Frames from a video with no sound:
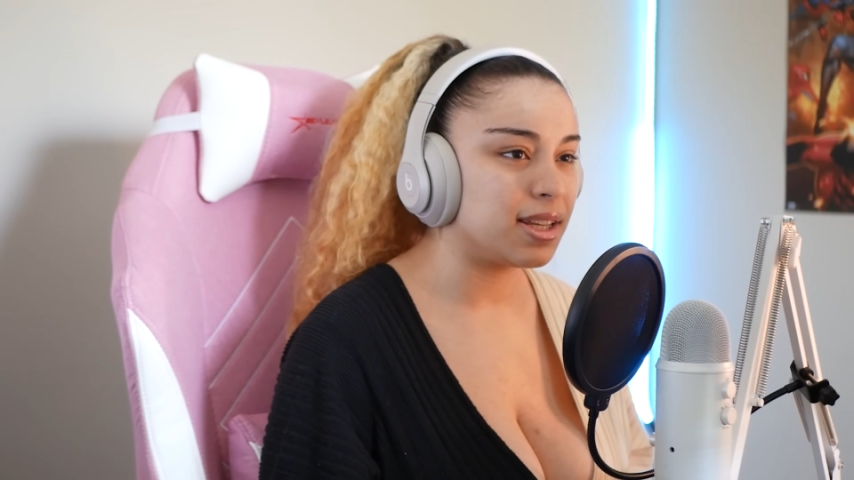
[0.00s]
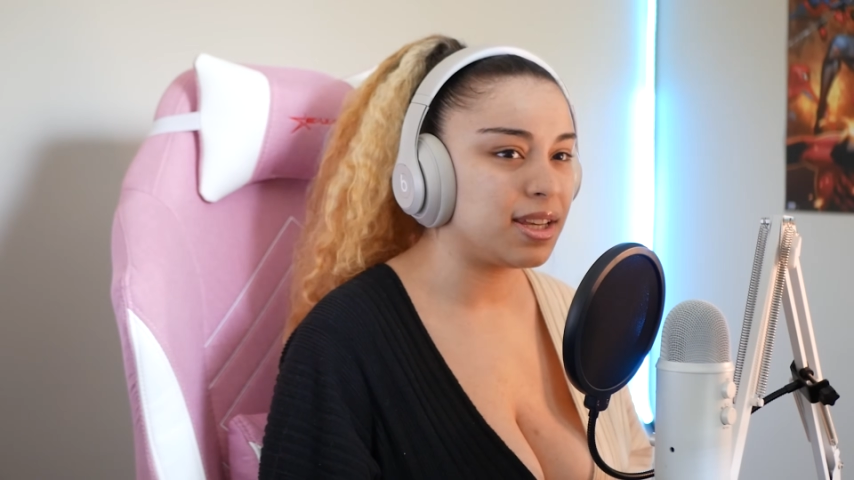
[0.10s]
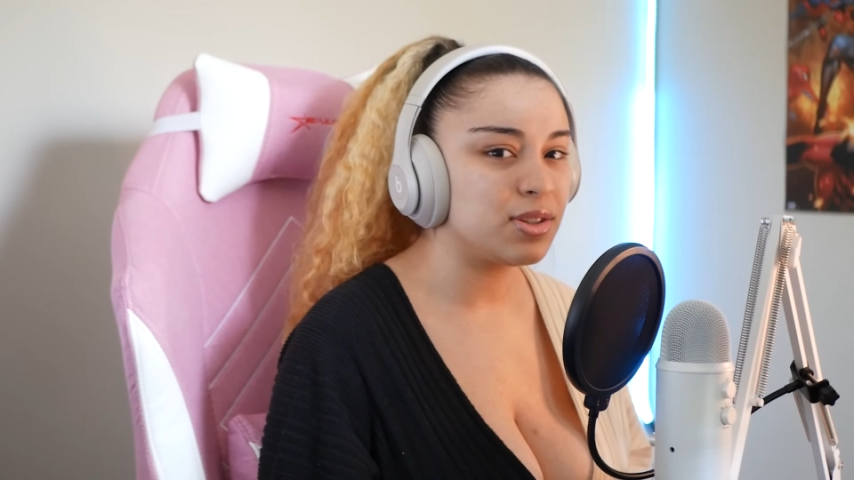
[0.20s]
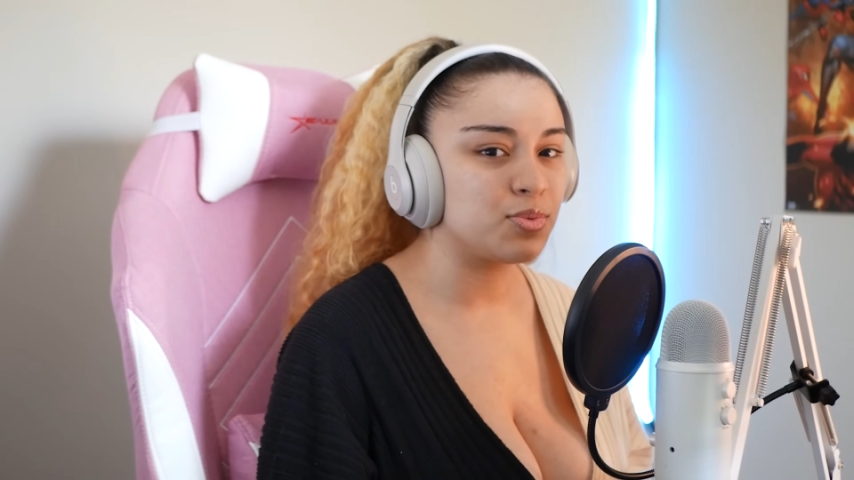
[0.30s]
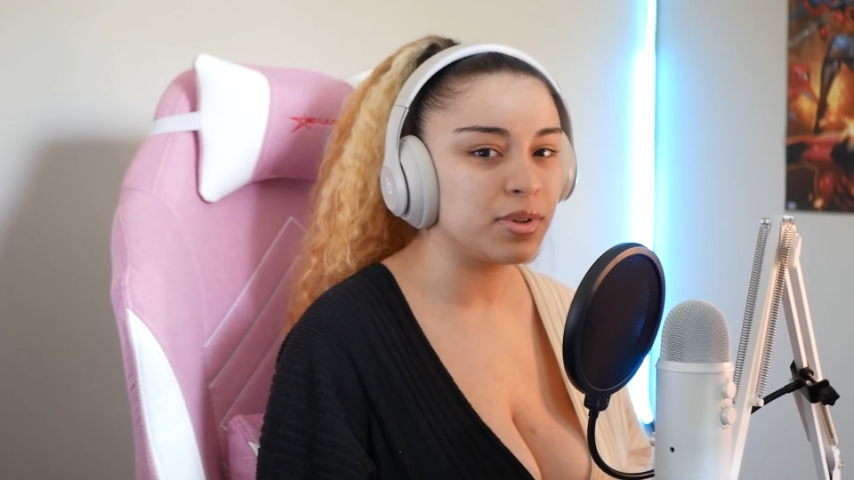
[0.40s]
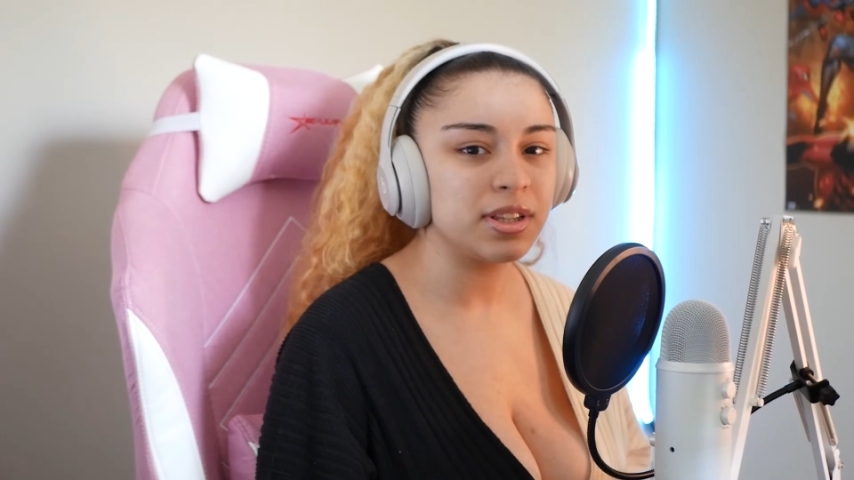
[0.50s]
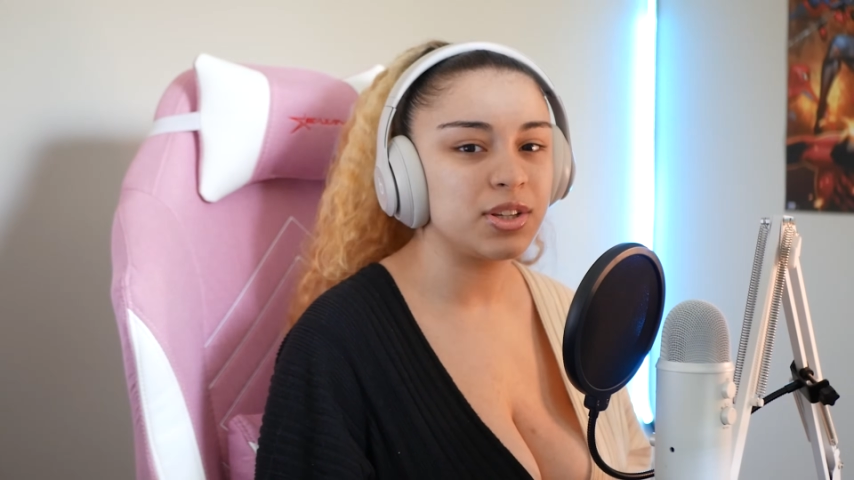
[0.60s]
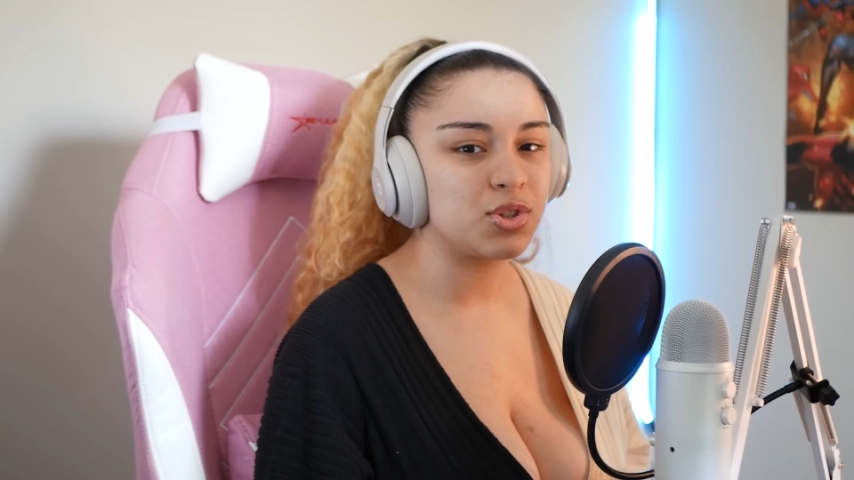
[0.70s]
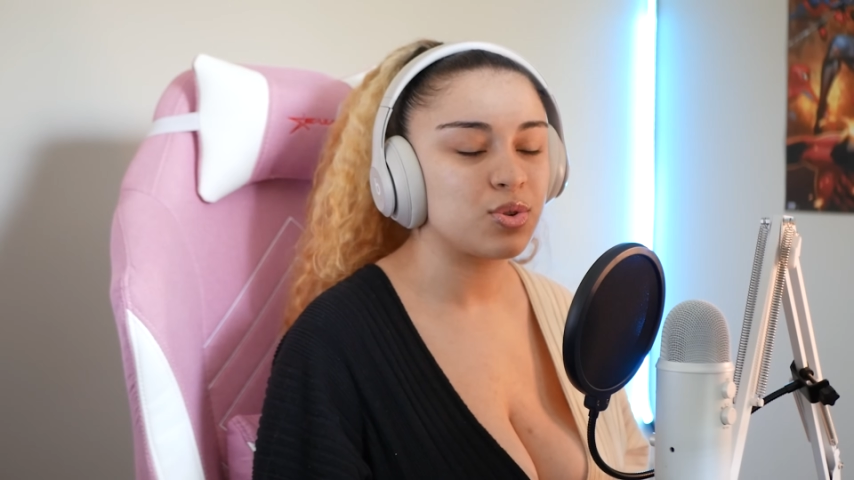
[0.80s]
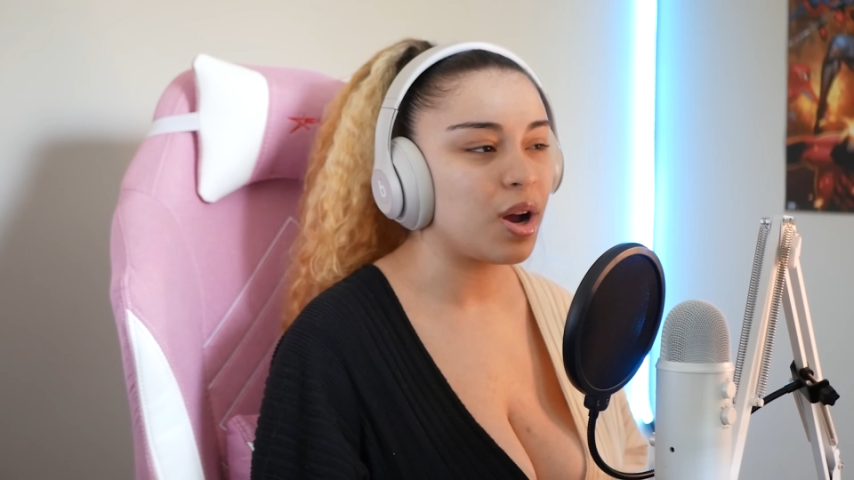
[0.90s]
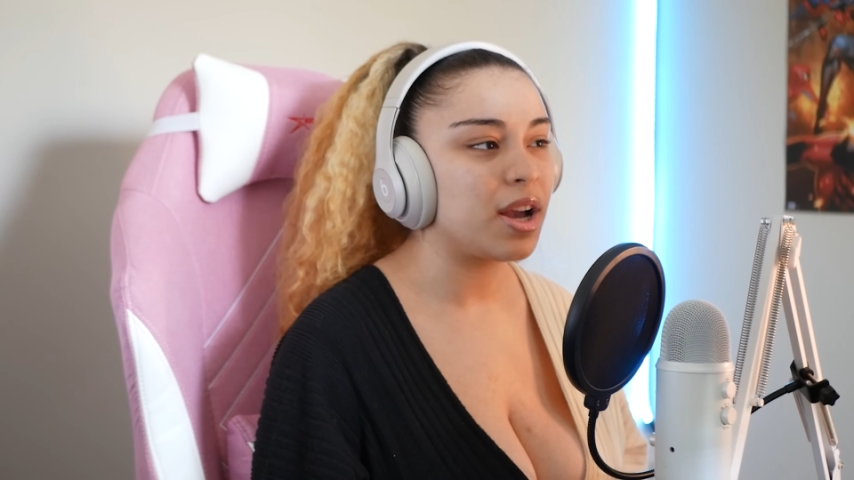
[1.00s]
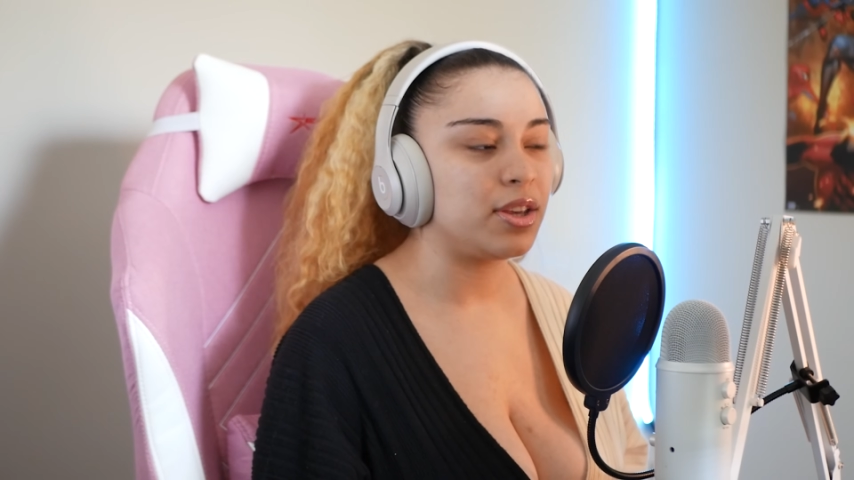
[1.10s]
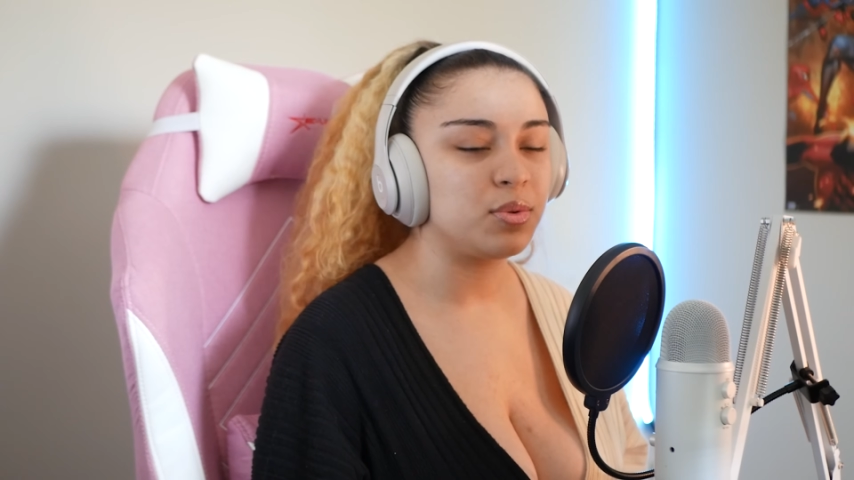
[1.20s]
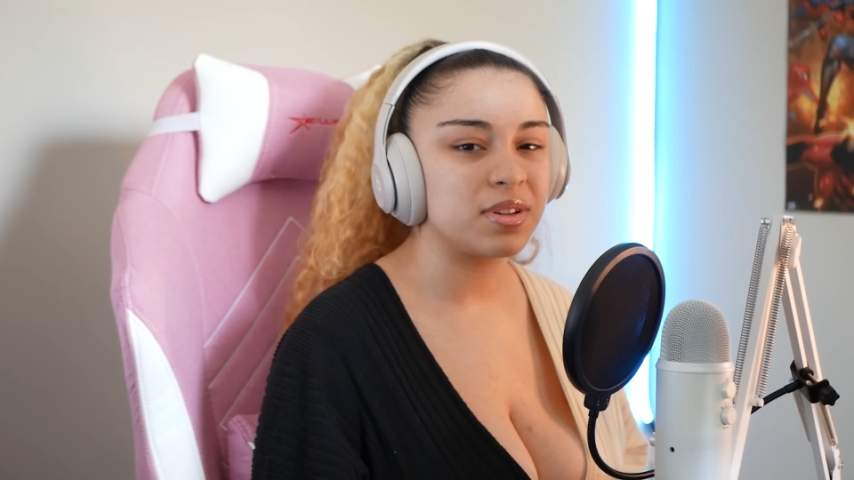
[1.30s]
like he's really trying you